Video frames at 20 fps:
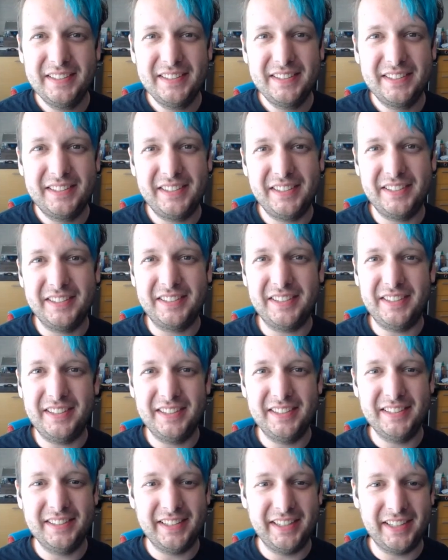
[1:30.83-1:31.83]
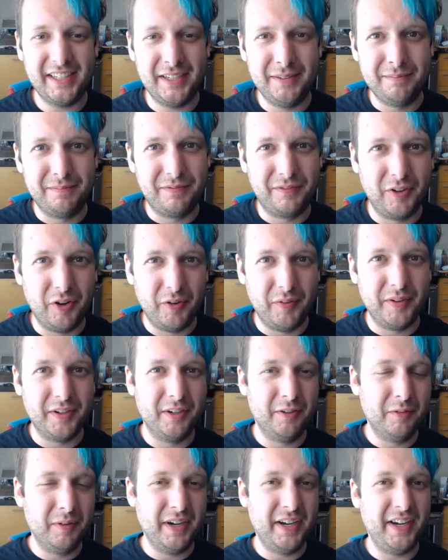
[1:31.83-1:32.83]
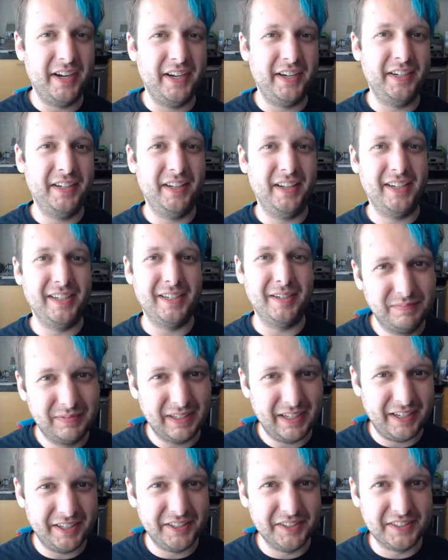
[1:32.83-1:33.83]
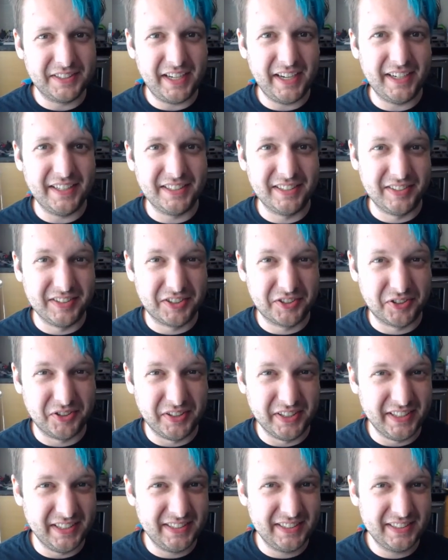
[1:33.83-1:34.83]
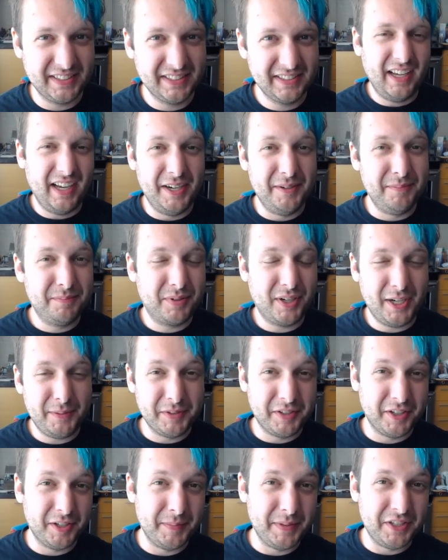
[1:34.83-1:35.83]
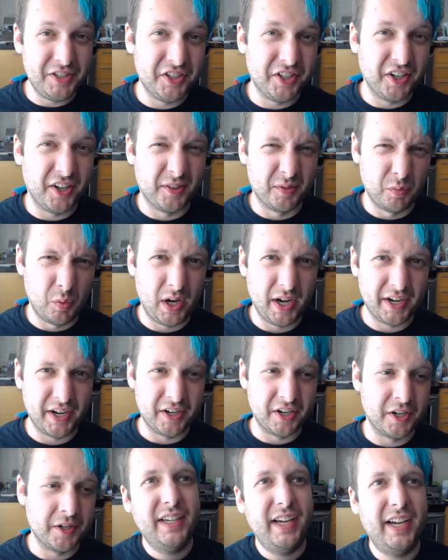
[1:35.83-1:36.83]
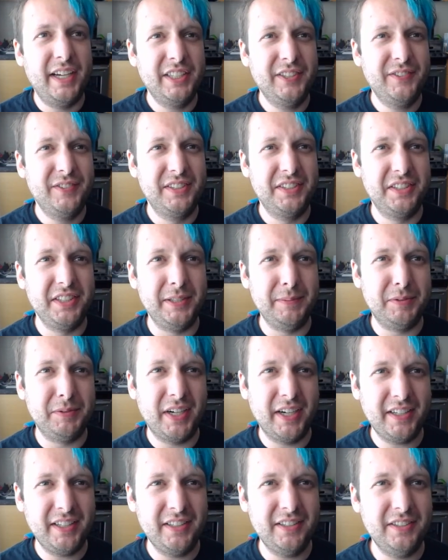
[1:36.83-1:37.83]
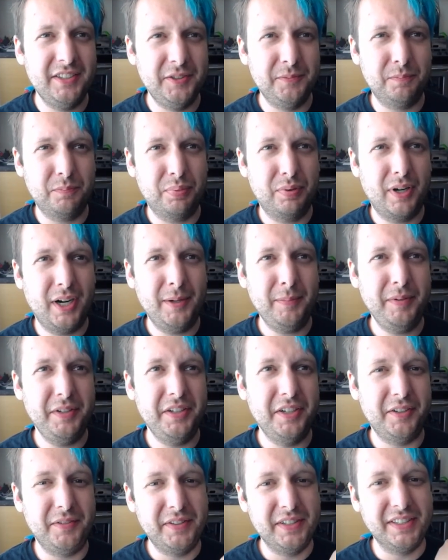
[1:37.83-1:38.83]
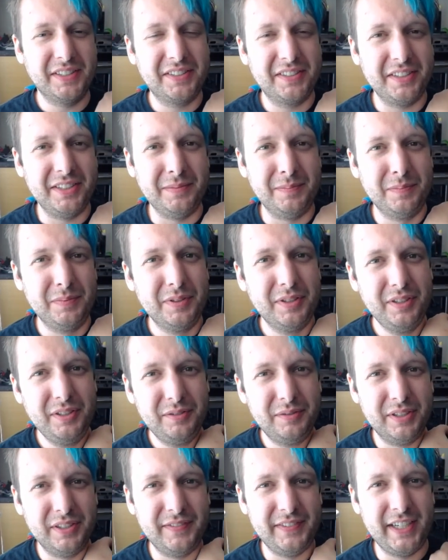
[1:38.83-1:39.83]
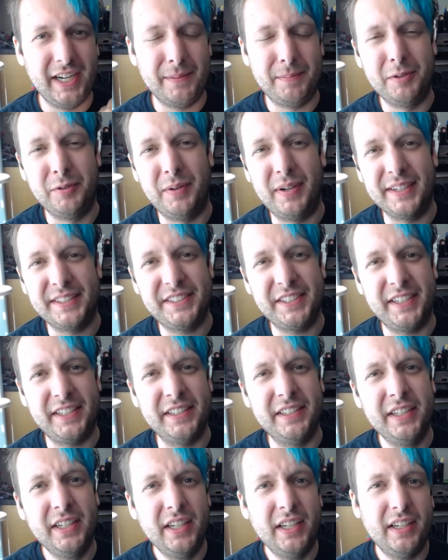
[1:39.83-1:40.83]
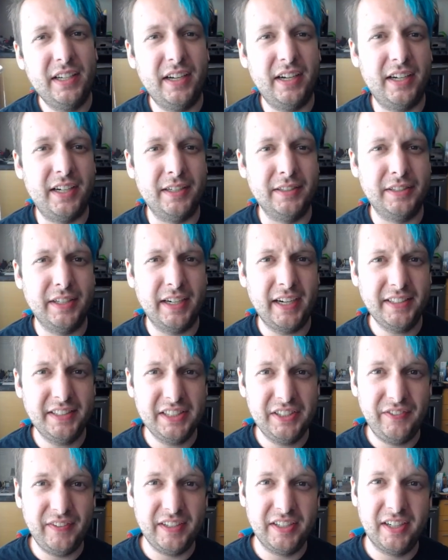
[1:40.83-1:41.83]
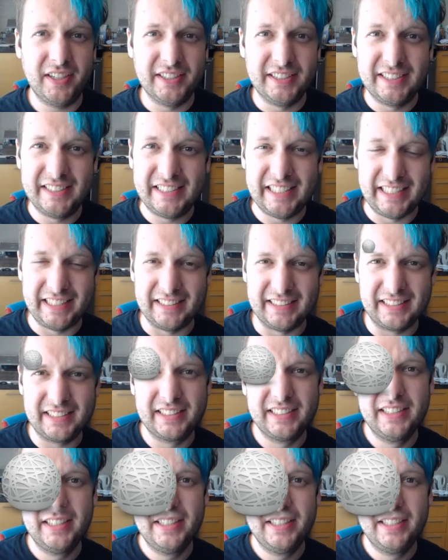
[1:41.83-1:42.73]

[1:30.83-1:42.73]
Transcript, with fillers: So as long as, like, I'm throwing away, like, all those cans of LaCroix, I'm probably going to be good on water. As for sleep tracking, you probably don't want to sleep with the Apple Watch on. Uh, so I got this thing called Sense.